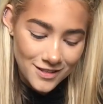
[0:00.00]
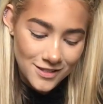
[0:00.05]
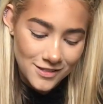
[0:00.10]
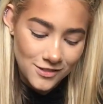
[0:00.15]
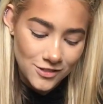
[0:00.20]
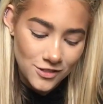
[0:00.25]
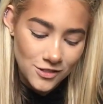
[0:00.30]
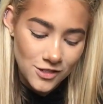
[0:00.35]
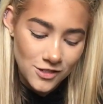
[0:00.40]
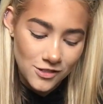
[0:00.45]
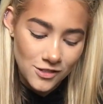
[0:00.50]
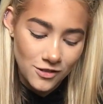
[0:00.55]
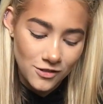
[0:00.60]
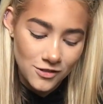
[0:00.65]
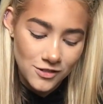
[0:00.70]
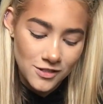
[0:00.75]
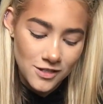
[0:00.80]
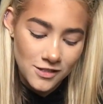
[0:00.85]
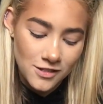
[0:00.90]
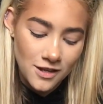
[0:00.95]
This is just the
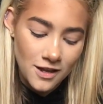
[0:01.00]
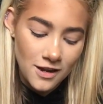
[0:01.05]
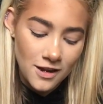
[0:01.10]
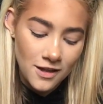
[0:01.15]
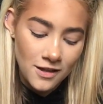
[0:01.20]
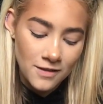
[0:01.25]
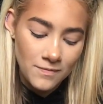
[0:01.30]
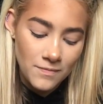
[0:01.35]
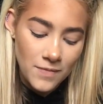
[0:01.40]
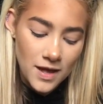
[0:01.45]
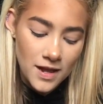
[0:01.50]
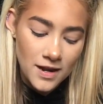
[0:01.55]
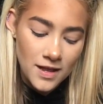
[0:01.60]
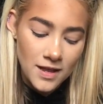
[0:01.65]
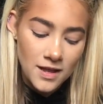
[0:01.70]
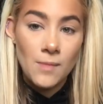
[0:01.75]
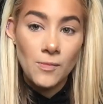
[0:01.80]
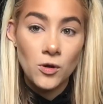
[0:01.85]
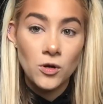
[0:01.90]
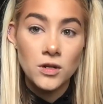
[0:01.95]
Solstice highlighting
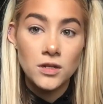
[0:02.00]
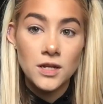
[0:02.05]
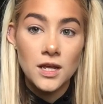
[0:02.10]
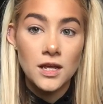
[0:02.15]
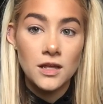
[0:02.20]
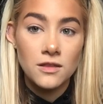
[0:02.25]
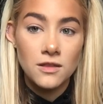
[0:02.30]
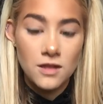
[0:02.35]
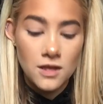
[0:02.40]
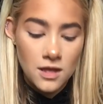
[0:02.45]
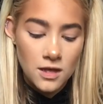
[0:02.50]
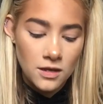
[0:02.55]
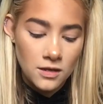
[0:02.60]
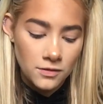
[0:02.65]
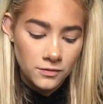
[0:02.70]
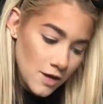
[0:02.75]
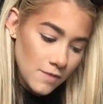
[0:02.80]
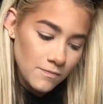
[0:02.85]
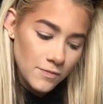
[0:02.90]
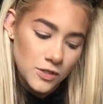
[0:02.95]
palette. I'm going to take
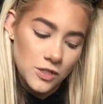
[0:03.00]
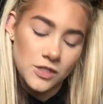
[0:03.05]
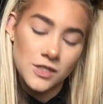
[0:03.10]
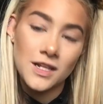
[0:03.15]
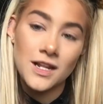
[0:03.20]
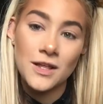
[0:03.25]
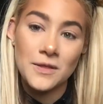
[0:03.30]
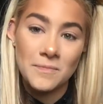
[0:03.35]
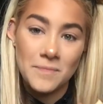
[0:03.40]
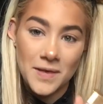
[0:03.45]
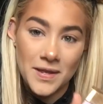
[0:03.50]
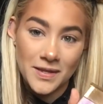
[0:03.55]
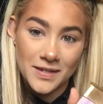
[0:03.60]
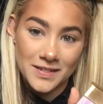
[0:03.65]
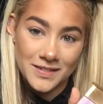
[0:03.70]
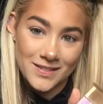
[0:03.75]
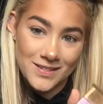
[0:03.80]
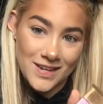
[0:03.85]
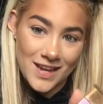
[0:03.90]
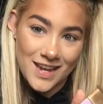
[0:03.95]
just a little
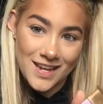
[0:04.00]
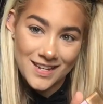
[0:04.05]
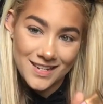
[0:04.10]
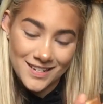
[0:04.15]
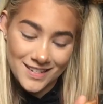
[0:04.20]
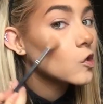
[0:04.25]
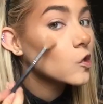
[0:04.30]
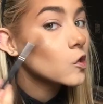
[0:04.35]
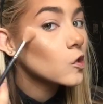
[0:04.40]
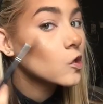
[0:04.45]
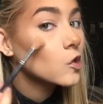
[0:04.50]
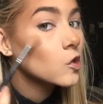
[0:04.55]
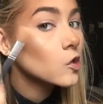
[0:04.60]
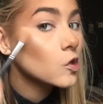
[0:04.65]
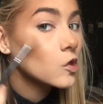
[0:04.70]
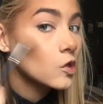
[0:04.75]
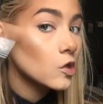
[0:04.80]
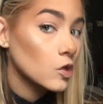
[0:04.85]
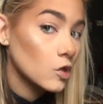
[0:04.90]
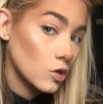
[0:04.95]
pink shade.
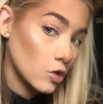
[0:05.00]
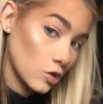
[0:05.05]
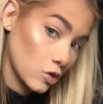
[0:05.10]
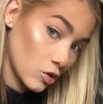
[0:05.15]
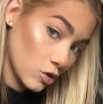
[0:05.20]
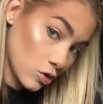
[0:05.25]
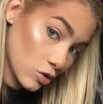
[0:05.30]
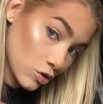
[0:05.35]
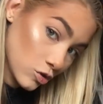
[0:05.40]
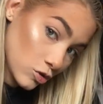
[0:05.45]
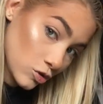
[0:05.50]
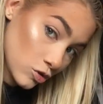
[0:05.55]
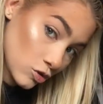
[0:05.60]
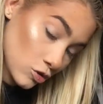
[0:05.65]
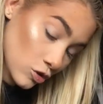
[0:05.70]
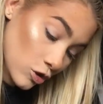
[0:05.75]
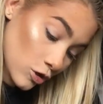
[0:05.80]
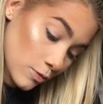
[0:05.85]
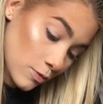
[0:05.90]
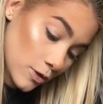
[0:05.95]

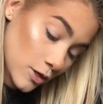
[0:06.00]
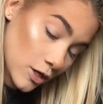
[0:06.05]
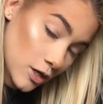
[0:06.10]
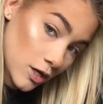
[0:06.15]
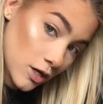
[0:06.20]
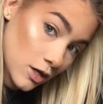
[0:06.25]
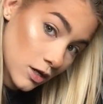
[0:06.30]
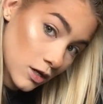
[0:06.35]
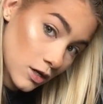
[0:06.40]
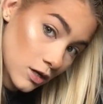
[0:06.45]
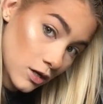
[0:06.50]
So pretty.